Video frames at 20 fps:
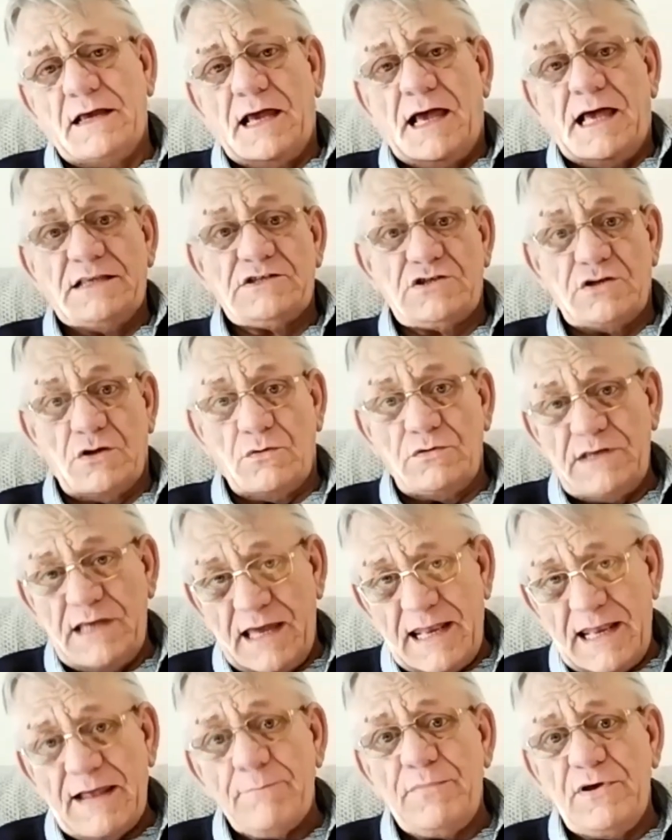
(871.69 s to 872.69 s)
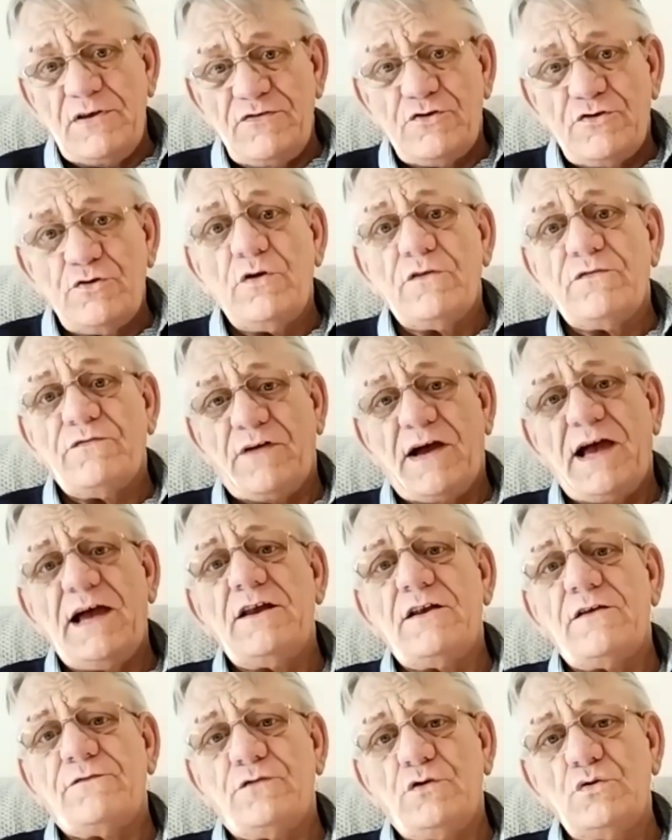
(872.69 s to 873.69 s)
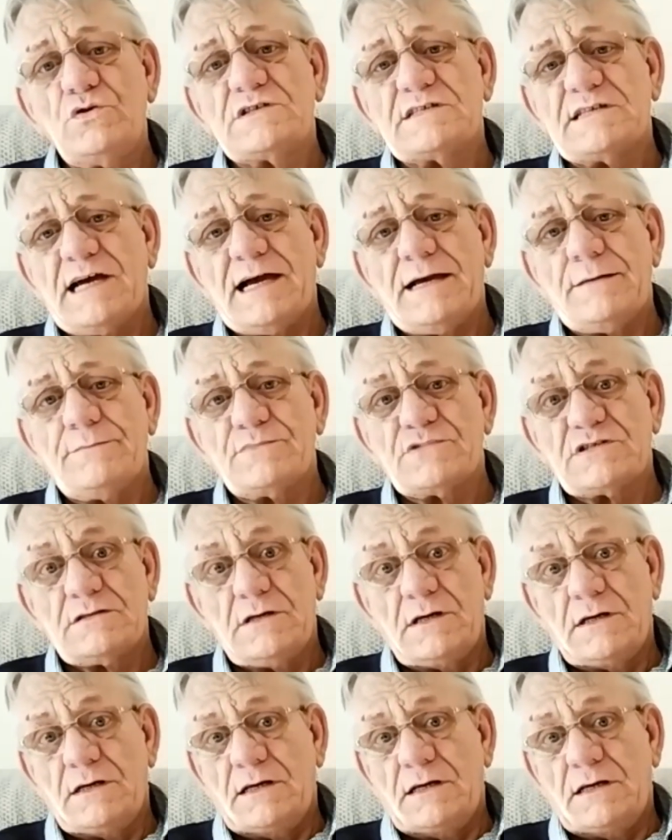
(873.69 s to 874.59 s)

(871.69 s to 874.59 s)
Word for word: And so, yeah, I've been through the fire a few times.